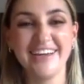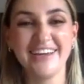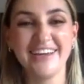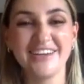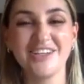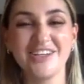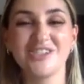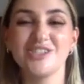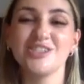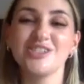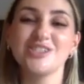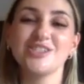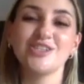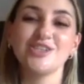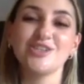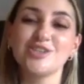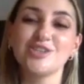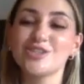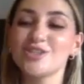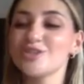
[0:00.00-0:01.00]
because she
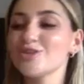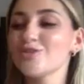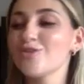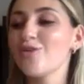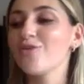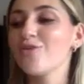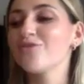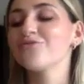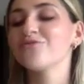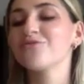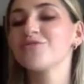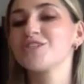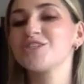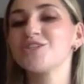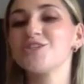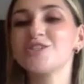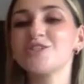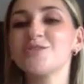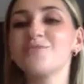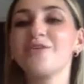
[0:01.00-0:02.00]
used
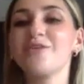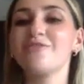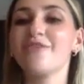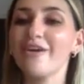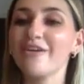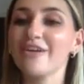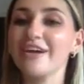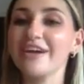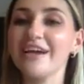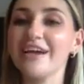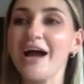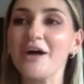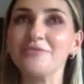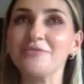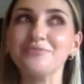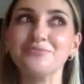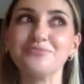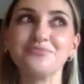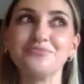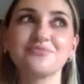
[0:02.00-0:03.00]
to be very,
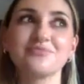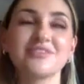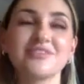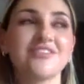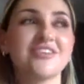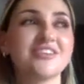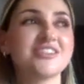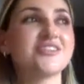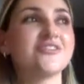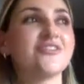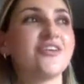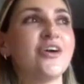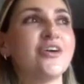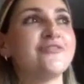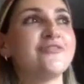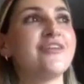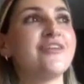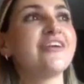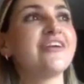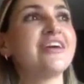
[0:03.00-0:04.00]
what's the
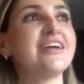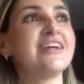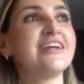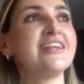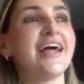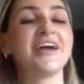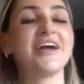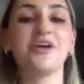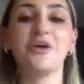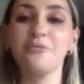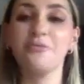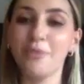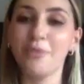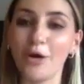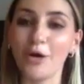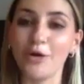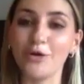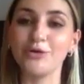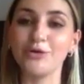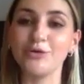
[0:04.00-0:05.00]
word? Very like
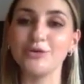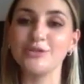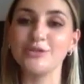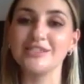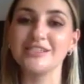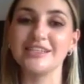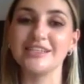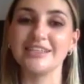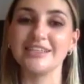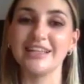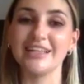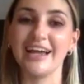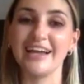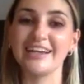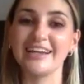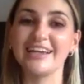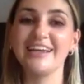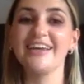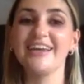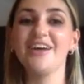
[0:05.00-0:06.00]
composed, and like
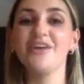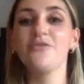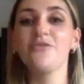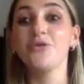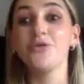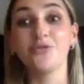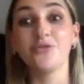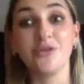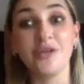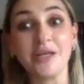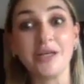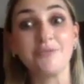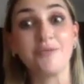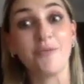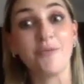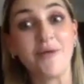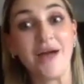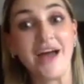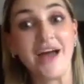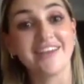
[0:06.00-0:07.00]
wouldn't really
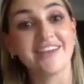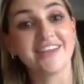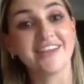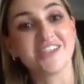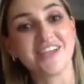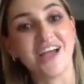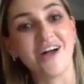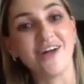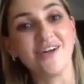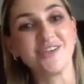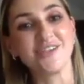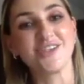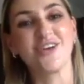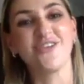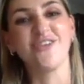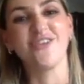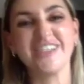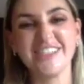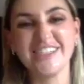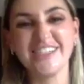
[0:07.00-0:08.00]
pop out of the shell. So
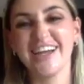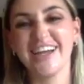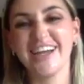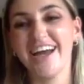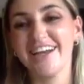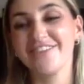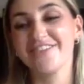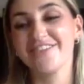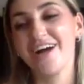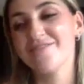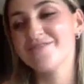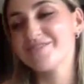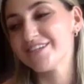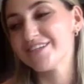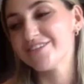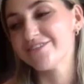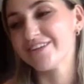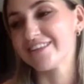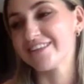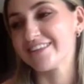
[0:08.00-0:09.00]
when she kind of comes
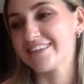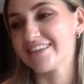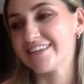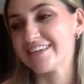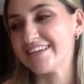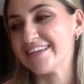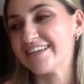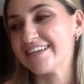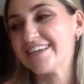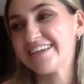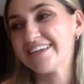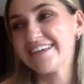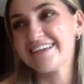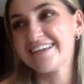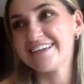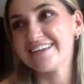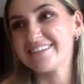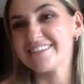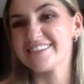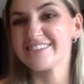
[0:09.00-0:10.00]
in with the
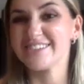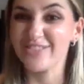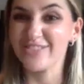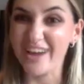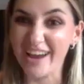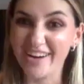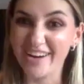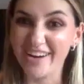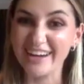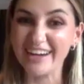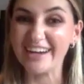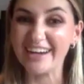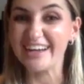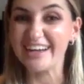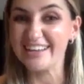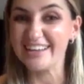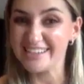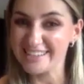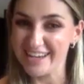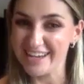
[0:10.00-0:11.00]
swearing
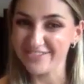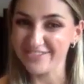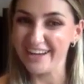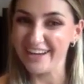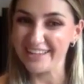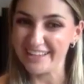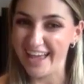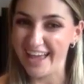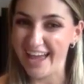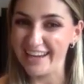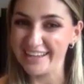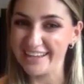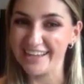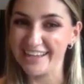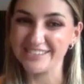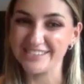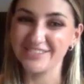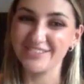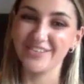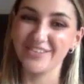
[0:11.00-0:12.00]
and the stuff like that, it
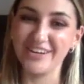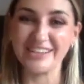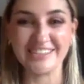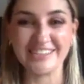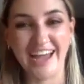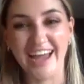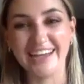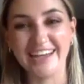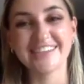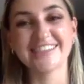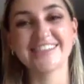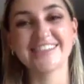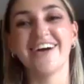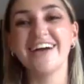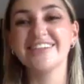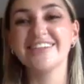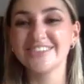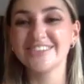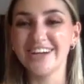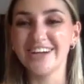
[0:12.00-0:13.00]
gets me more excited. So
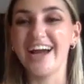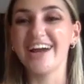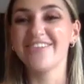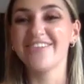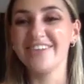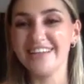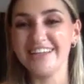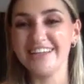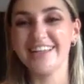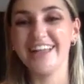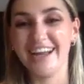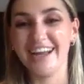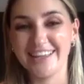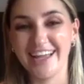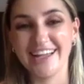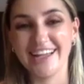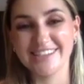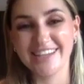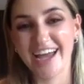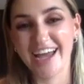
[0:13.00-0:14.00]
I really like
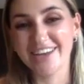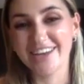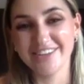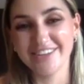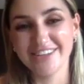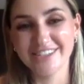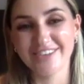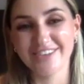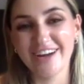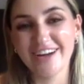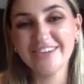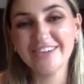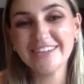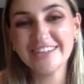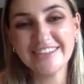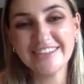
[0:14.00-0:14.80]
that side of it as well.